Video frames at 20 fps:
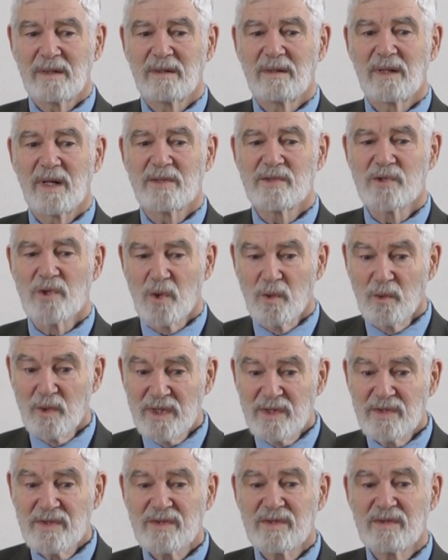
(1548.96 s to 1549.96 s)
As
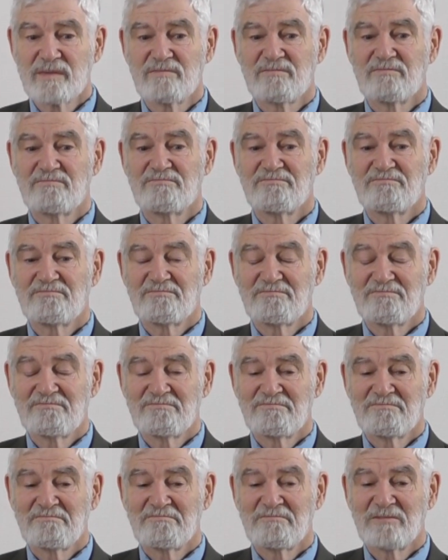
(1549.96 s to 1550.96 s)
always,
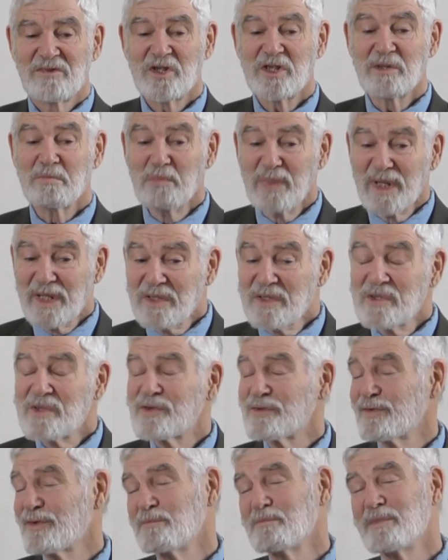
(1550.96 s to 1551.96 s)
she bleeds
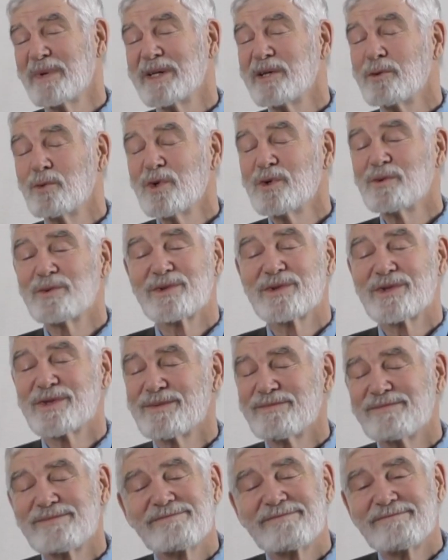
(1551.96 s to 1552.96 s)
from many wounds.
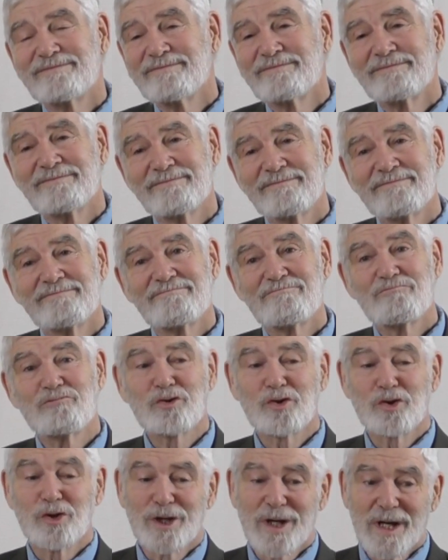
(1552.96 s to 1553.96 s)

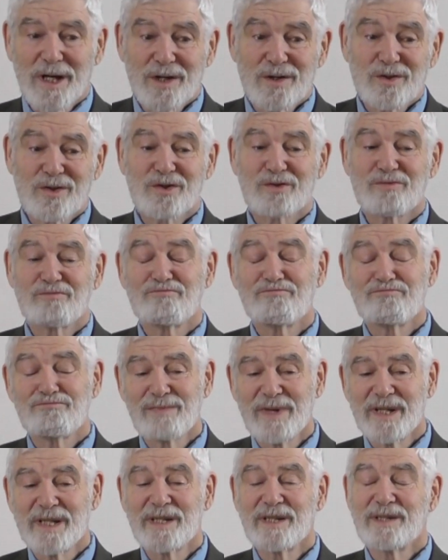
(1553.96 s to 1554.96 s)
She has
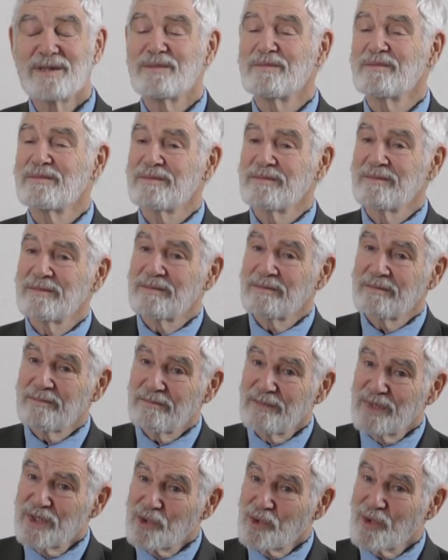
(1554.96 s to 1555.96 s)
many
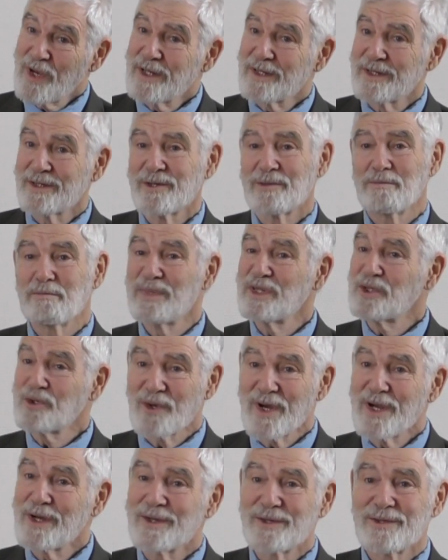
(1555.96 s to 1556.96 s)

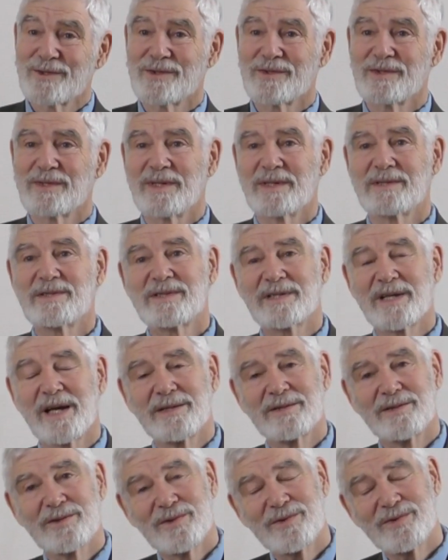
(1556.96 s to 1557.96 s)
betrayers and
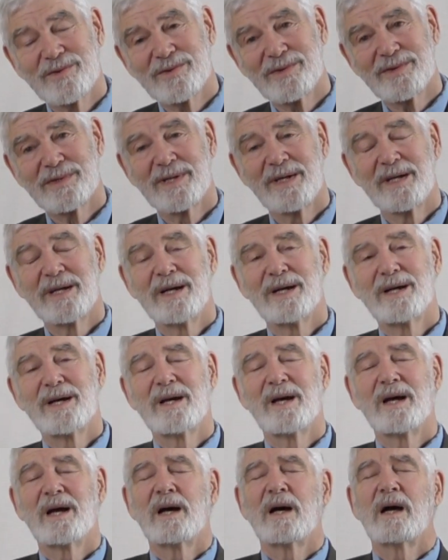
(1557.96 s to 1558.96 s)
scandals.
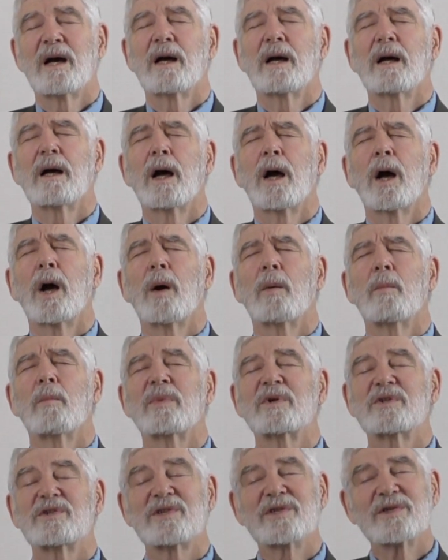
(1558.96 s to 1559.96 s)

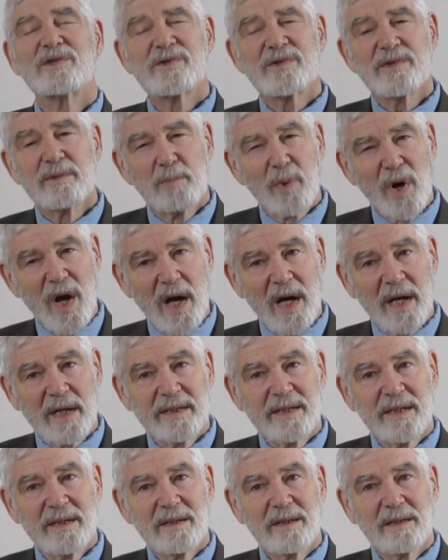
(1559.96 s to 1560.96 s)
But she is the
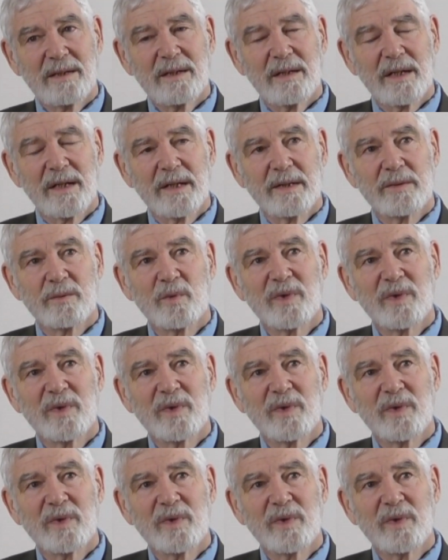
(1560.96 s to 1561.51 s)
bride, and